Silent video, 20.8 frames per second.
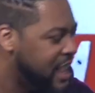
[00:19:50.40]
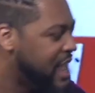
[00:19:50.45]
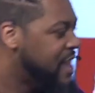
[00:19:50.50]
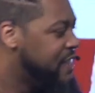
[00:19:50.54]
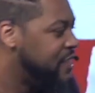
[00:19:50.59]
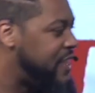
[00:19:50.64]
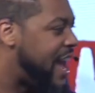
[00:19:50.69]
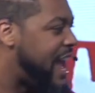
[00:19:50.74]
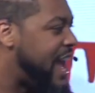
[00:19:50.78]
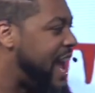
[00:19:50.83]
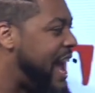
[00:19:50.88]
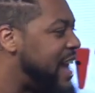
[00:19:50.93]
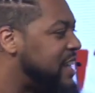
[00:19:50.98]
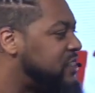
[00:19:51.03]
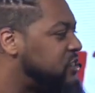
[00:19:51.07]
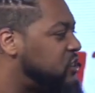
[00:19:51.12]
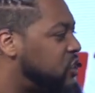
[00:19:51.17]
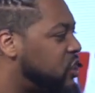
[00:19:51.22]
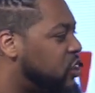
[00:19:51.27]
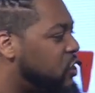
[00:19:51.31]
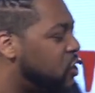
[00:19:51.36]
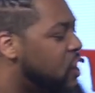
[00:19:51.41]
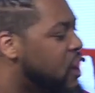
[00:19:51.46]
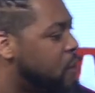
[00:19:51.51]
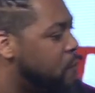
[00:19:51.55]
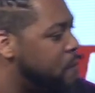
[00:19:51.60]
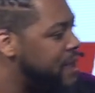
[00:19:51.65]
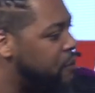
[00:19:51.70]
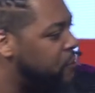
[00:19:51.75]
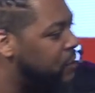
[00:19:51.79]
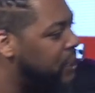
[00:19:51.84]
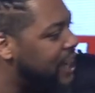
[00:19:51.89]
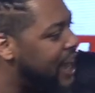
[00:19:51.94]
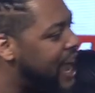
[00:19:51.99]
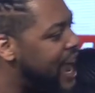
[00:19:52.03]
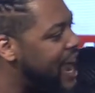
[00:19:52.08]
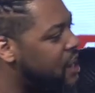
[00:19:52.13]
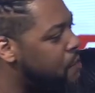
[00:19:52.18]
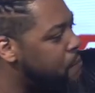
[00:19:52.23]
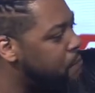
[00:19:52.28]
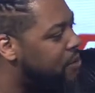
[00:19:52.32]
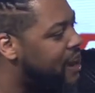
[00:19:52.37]
that has to be relied
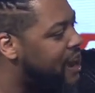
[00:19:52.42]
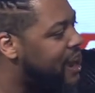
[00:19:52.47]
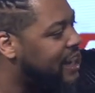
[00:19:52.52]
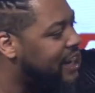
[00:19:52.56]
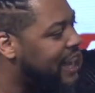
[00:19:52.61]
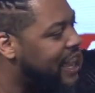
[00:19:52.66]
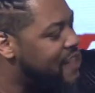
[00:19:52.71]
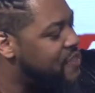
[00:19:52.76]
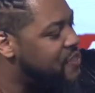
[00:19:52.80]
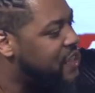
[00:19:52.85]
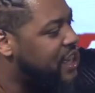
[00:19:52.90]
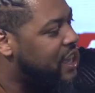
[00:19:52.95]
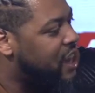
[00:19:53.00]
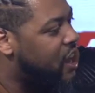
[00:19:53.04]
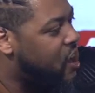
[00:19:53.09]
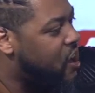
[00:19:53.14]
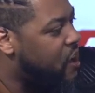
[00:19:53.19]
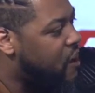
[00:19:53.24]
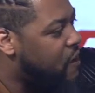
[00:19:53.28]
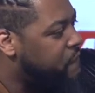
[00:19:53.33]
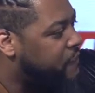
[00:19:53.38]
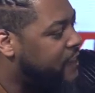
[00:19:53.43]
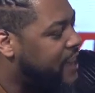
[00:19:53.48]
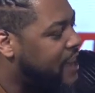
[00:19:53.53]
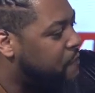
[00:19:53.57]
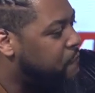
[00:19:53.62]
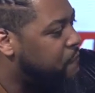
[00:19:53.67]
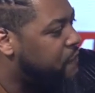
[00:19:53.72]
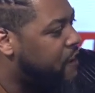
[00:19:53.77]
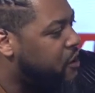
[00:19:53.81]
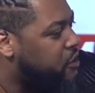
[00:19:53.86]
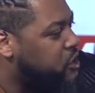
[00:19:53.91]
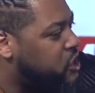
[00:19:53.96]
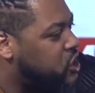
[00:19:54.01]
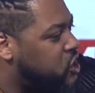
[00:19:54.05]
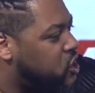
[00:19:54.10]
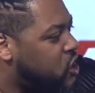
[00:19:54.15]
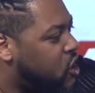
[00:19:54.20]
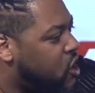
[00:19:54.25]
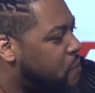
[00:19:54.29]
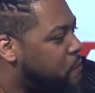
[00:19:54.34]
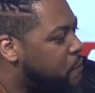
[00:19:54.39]
upon in the earth can fall
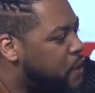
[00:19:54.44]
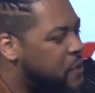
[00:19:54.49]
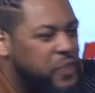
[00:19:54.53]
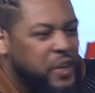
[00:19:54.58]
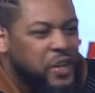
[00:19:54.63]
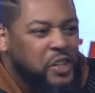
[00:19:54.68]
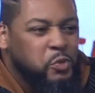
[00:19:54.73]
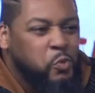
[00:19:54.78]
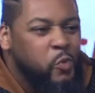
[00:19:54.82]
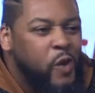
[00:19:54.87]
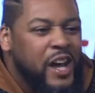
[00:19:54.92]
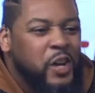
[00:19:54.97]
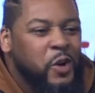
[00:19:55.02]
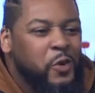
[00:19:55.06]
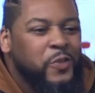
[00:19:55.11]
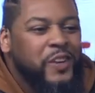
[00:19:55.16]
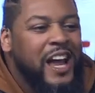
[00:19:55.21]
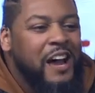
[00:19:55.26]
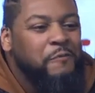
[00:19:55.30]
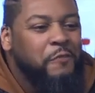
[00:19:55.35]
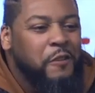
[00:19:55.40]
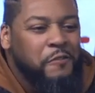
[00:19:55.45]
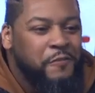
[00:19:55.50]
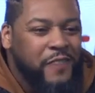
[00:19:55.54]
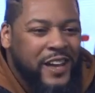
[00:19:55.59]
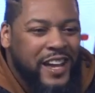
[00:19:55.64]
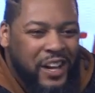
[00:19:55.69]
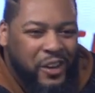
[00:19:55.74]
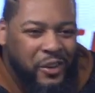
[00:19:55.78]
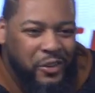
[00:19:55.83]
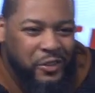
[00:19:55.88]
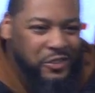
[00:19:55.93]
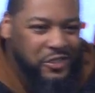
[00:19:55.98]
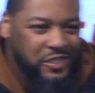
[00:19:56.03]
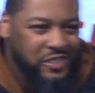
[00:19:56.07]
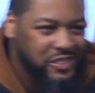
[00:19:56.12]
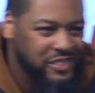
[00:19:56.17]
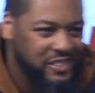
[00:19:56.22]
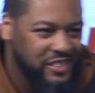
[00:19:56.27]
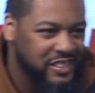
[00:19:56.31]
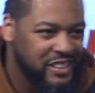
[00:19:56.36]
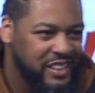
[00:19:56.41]
short, but there's one who never fails.
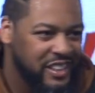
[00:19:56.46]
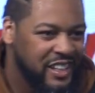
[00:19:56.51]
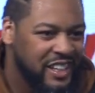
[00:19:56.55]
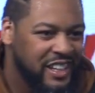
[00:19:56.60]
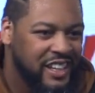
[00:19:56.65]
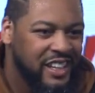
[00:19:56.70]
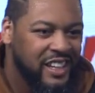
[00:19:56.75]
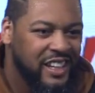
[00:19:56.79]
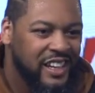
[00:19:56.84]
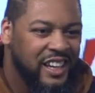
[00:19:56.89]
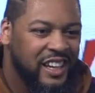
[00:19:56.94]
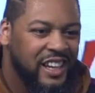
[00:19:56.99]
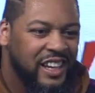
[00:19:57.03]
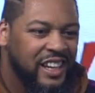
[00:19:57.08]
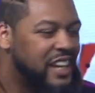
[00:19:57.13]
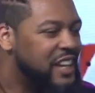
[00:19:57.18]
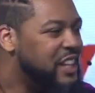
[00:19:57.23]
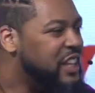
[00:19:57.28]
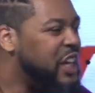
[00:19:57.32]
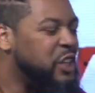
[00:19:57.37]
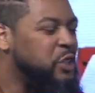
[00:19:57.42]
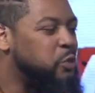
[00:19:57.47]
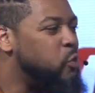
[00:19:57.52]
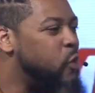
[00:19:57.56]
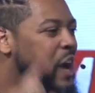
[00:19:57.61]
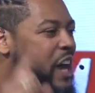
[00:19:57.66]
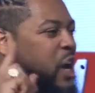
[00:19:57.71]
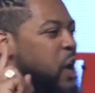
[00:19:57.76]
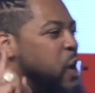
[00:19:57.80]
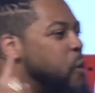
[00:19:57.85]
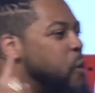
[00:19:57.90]
There's one who